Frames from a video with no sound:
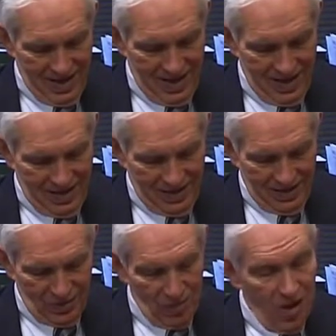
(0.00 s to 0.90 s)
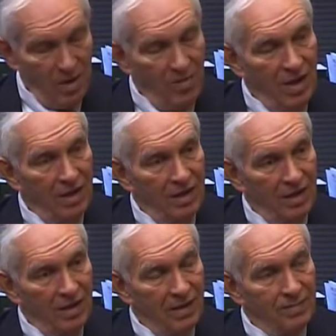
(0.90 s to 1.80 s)
And so came down,
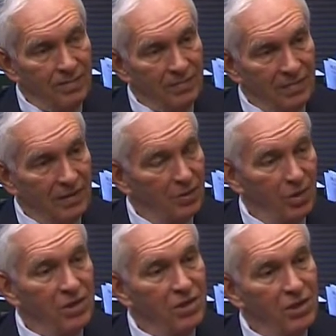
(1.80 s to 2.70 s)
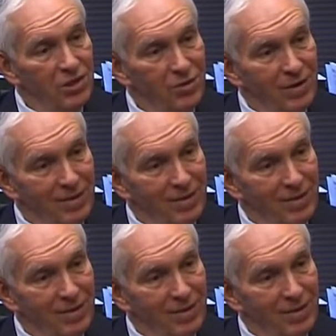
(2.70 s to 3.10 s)
and the rest is history.